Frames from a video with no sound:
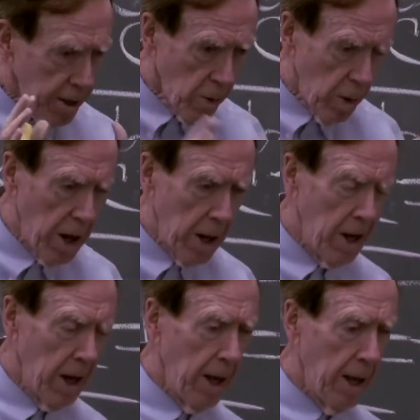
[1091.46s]

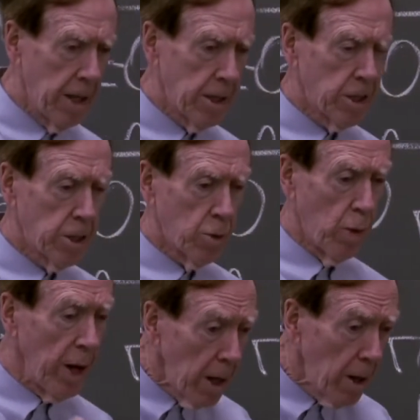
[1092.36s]
one is
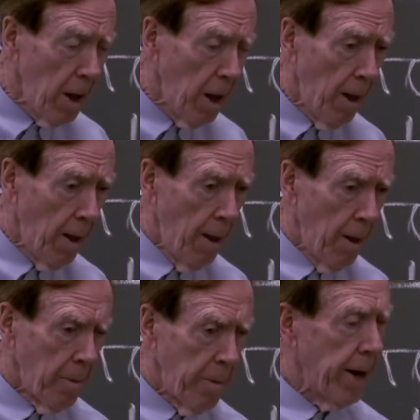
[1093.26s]
real,
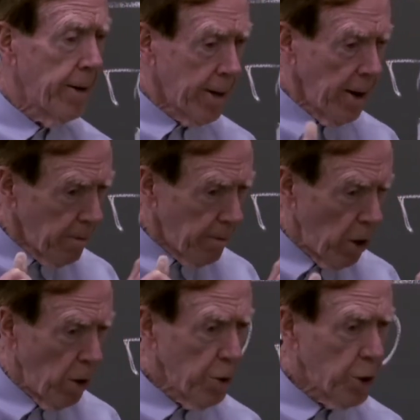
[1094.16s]
but they're
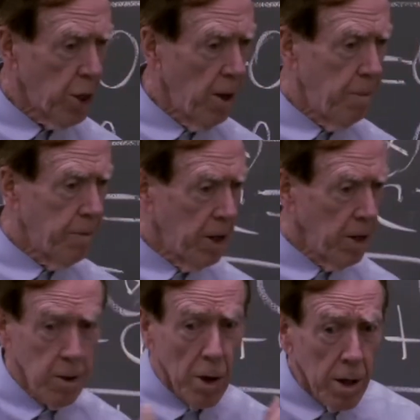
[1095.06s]
both
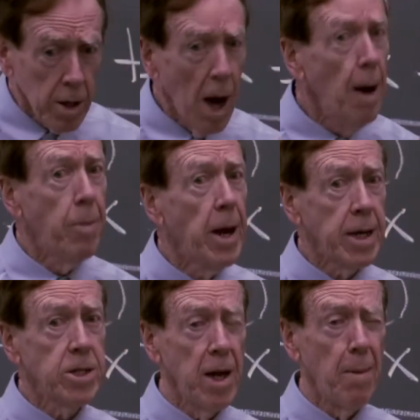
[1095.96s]

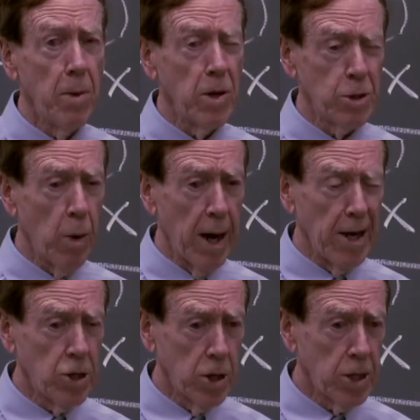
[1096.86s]
complex number is what
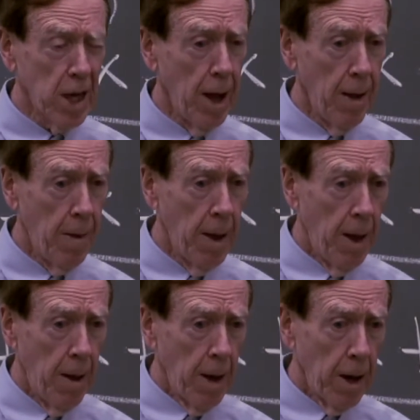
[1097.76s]
I should say.
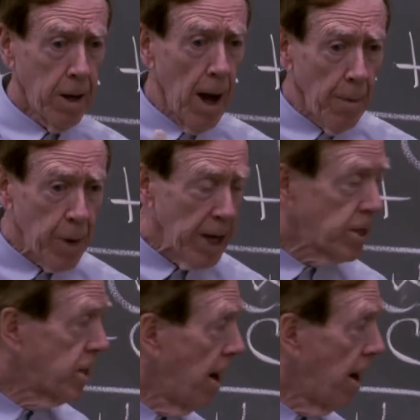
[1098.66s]
A complex